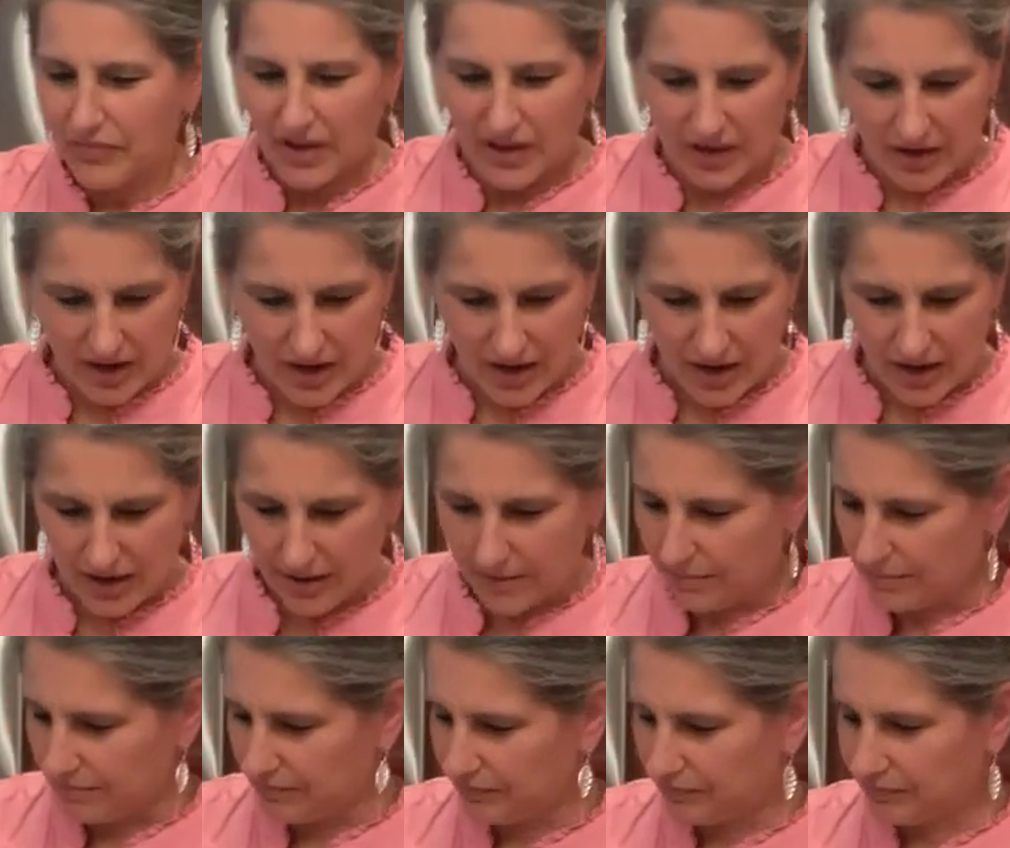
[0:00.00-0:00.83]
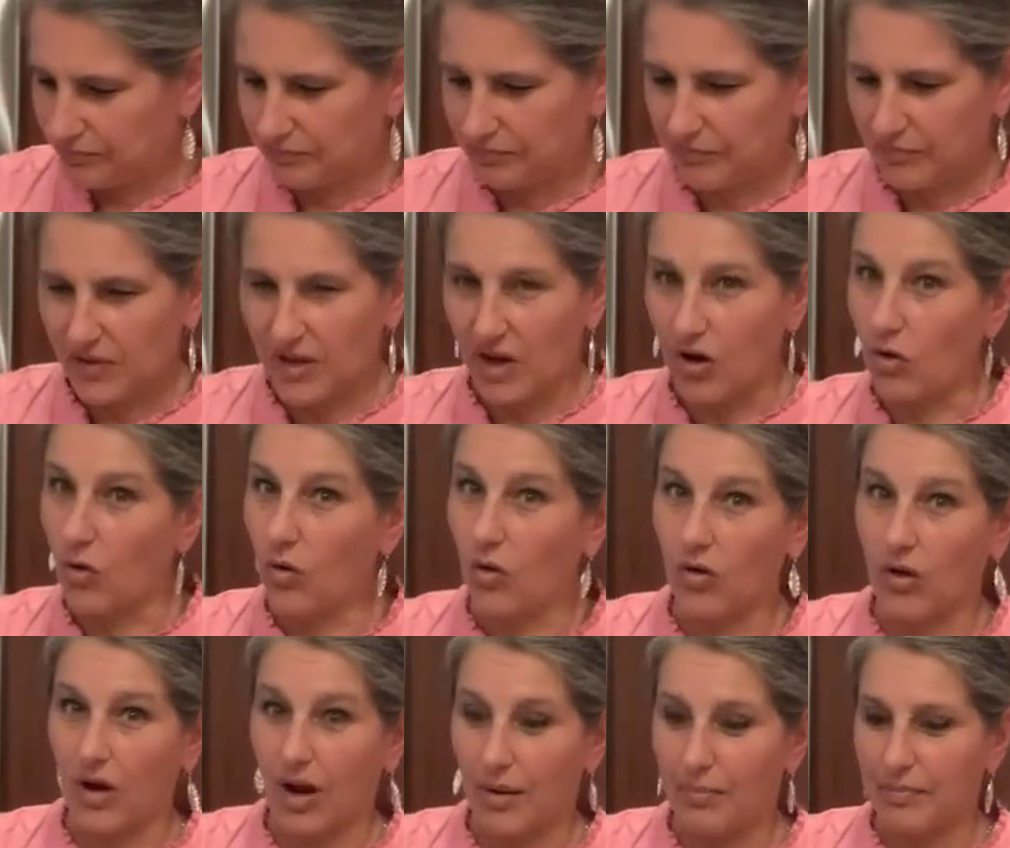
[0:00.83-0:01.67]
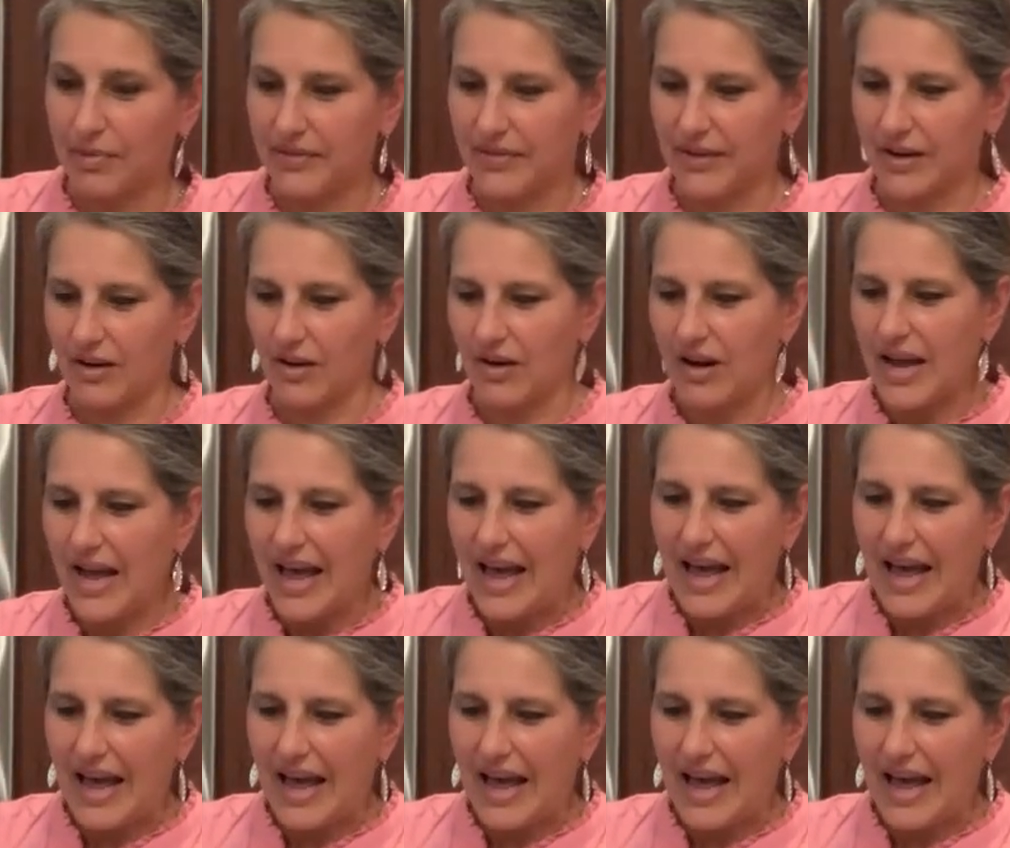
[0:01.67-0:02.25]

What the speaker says: a whole cup in there.